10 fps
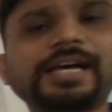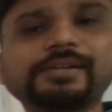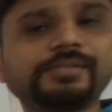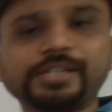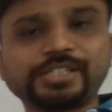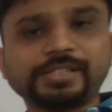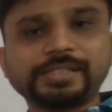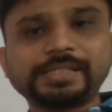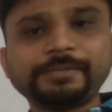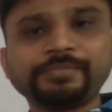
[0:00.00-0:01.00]

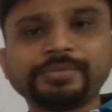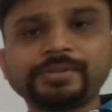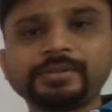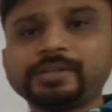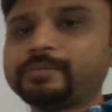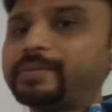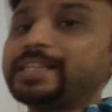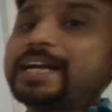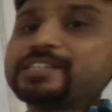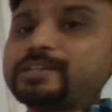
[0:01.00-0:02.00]
calculations.
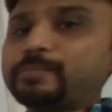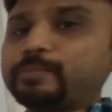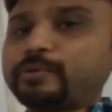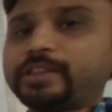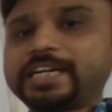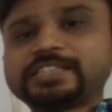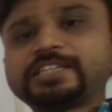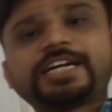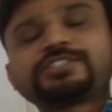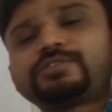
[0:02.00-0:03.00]
But that's
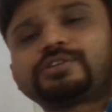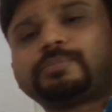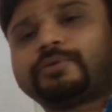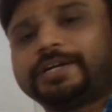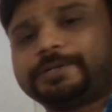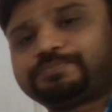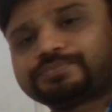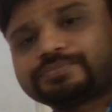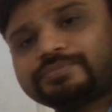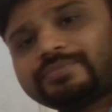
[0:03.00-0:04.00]
not the point.
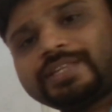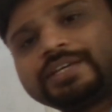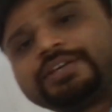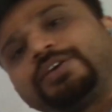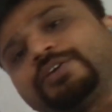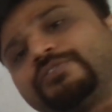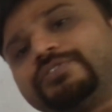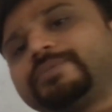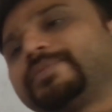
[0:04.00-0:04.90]
We